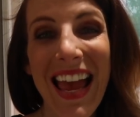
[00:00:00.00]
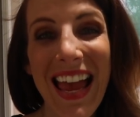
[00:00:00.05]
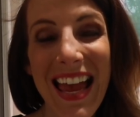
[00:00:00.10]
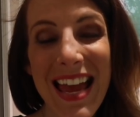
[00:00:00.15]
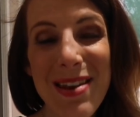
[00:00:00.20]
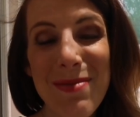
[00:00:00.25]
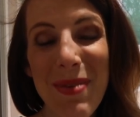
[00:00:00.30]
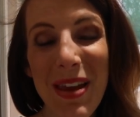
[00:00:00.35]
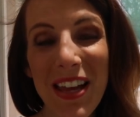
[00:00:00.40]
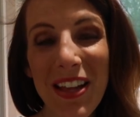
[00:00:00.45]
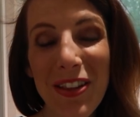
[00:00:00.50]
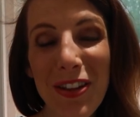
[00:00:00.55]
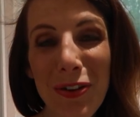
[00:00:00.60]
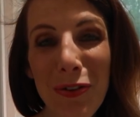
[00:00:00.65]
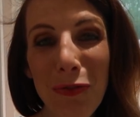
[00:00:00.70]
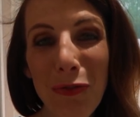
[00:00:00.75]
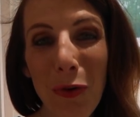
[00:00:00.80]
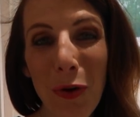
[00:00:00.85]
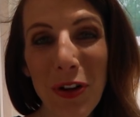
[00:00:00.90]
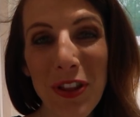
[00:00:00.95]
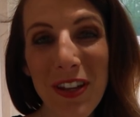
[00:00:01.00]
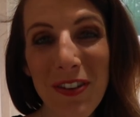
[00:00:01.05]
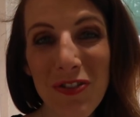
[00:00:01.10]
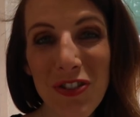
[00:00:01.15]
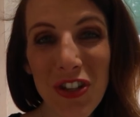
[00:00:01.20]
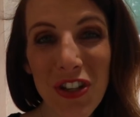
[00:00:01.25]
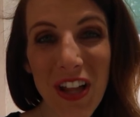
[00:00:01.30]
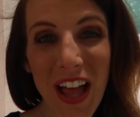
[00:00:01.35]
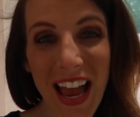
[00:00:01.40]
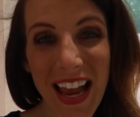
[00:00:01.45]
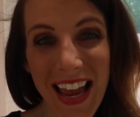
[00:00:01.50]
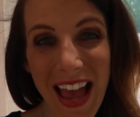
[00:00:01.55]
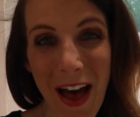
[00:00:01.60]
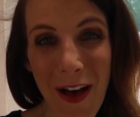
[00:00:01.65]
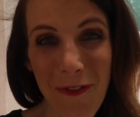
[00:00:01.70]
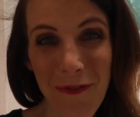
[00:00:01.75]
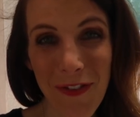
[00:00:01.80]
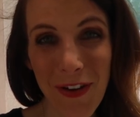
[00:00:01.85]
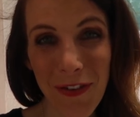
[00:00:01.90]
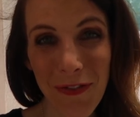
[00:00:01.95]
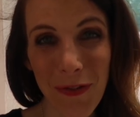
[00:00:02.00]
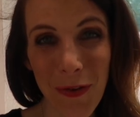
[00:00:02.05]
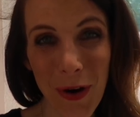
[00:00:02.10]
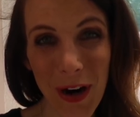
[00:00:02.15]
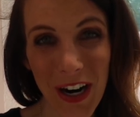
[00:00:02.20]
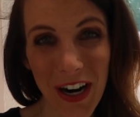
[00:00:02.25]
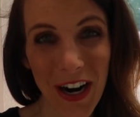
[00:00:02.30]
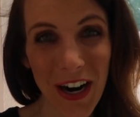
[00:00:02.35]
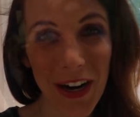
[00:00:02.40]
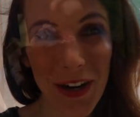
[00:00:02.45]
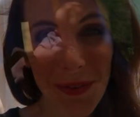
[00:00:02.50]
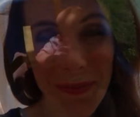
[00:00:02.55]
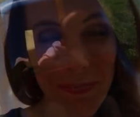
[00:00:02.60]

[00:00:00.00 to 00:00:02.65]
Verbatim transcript: and make a little fourth of July outfit for her.